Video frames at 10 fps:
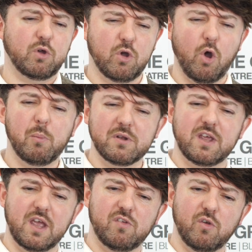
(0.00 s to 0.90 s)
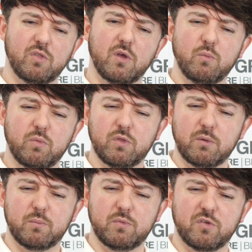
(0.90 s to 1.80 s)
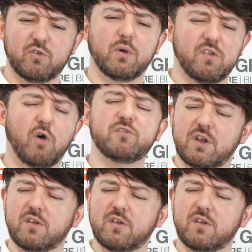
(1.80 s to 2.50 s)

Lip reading: Comedy is the story is often